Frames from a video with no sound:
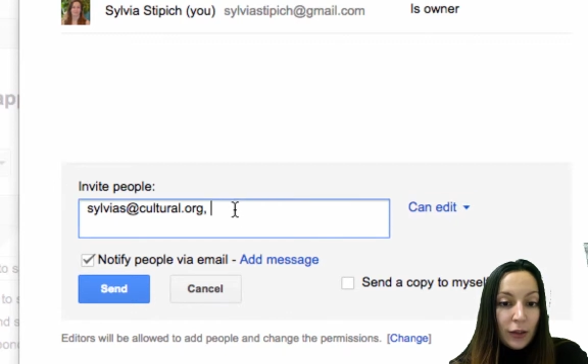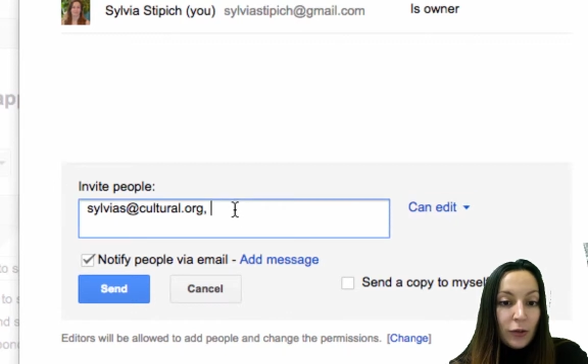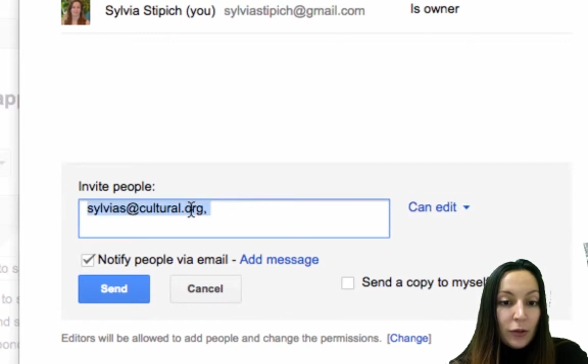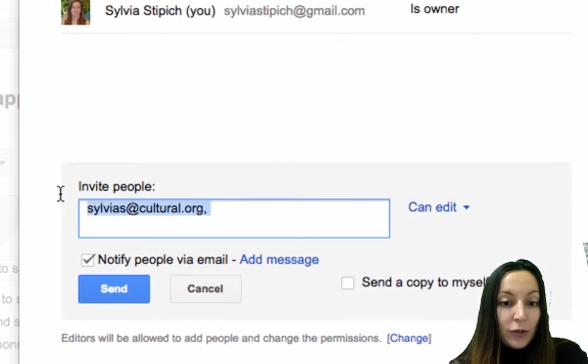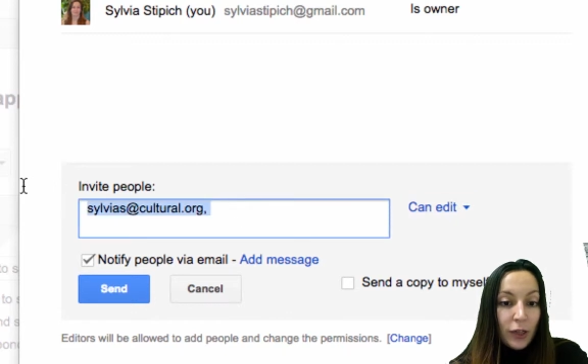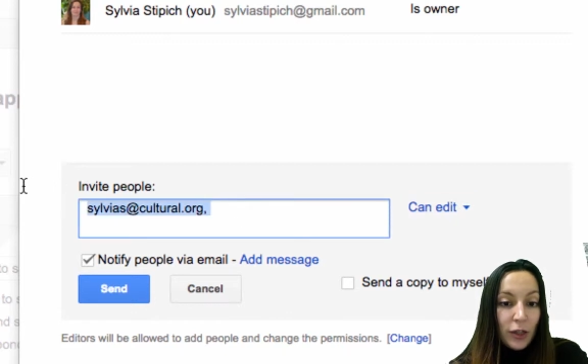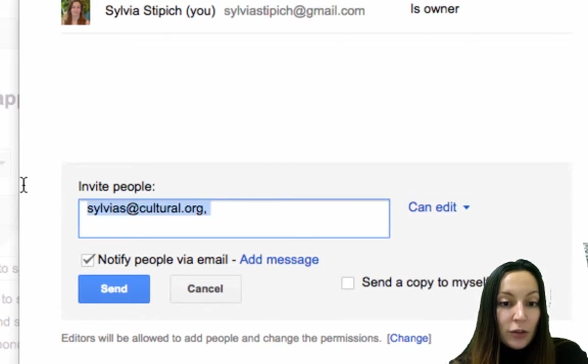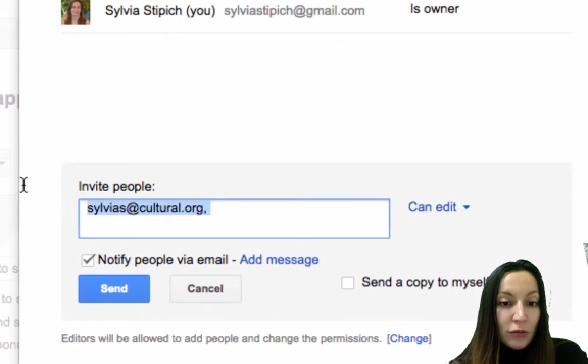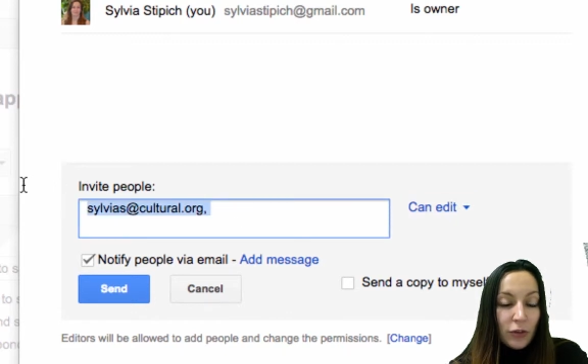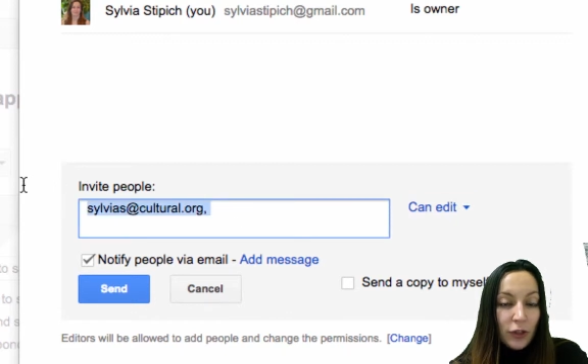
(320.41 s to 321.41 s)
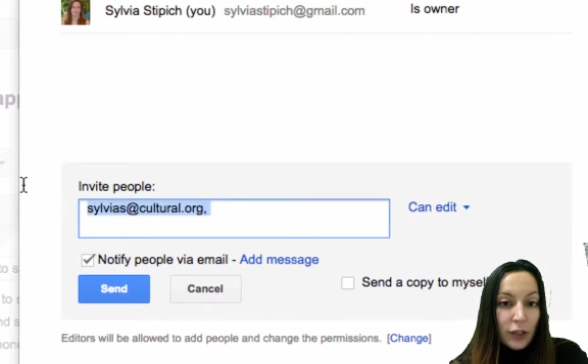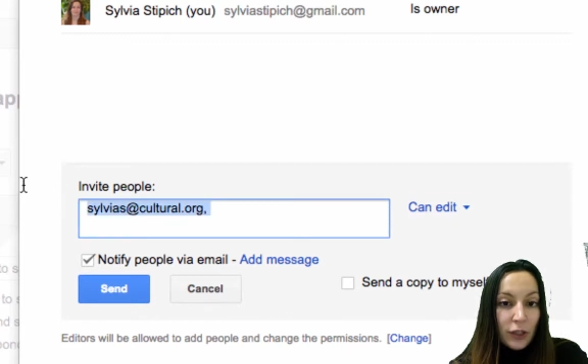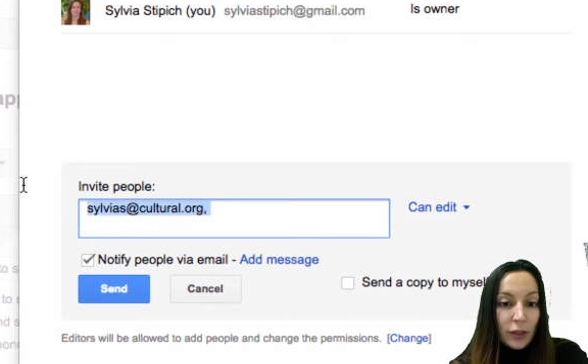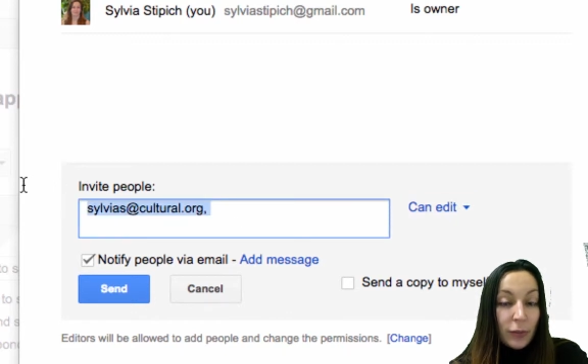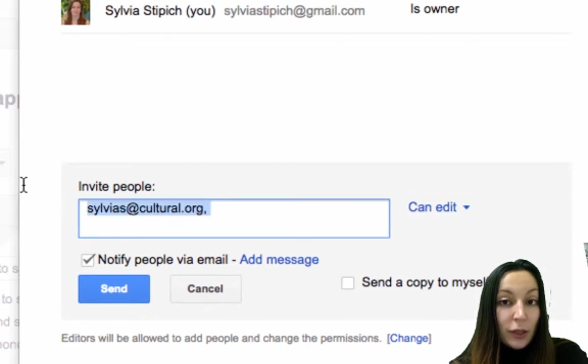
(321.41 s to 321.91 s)
a notification for
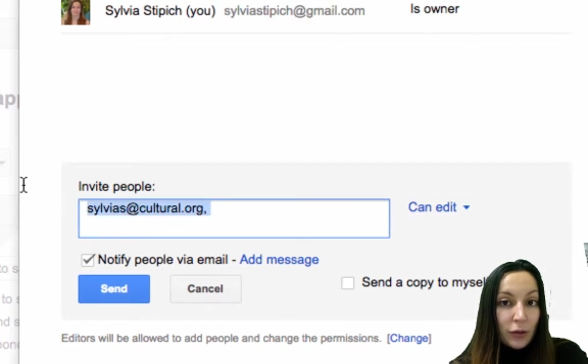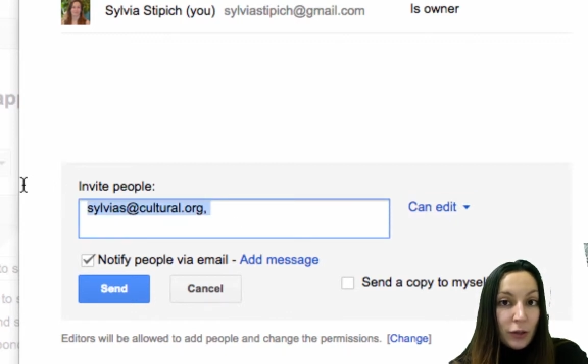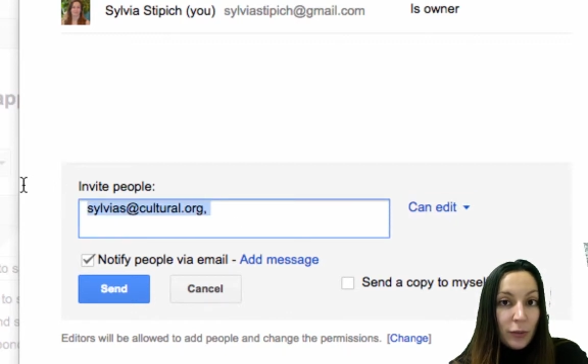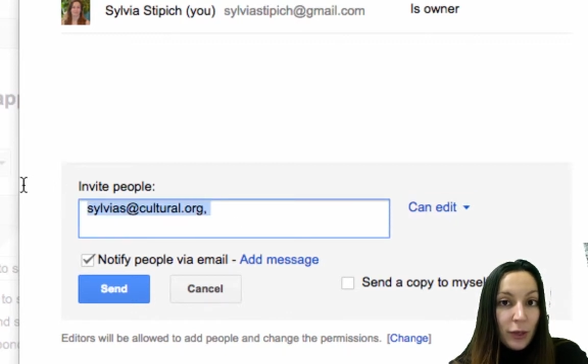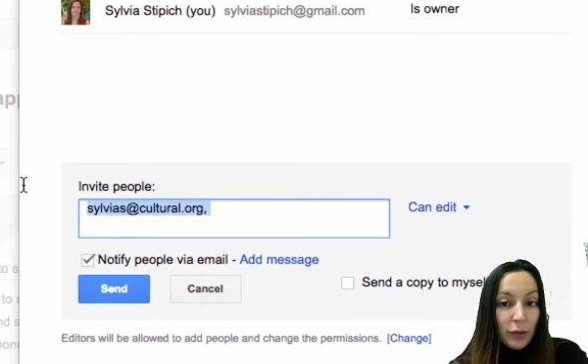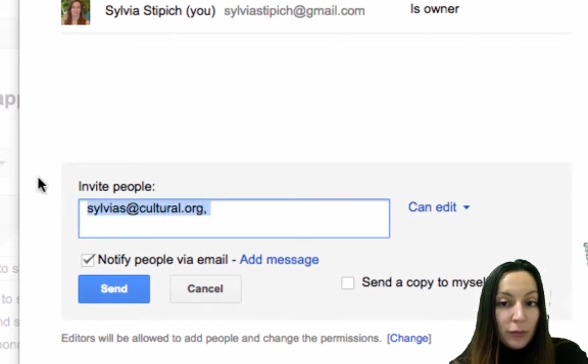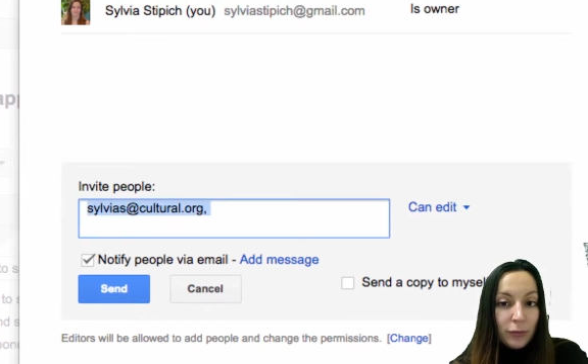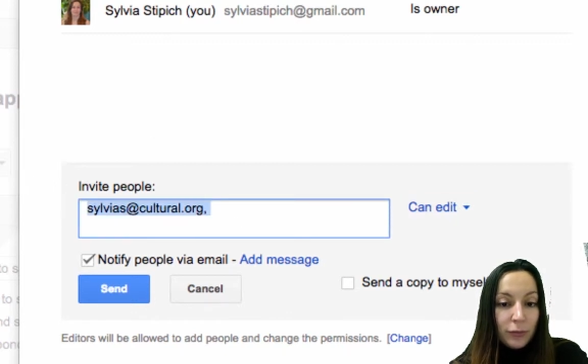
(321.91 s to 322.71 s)
this in my other email.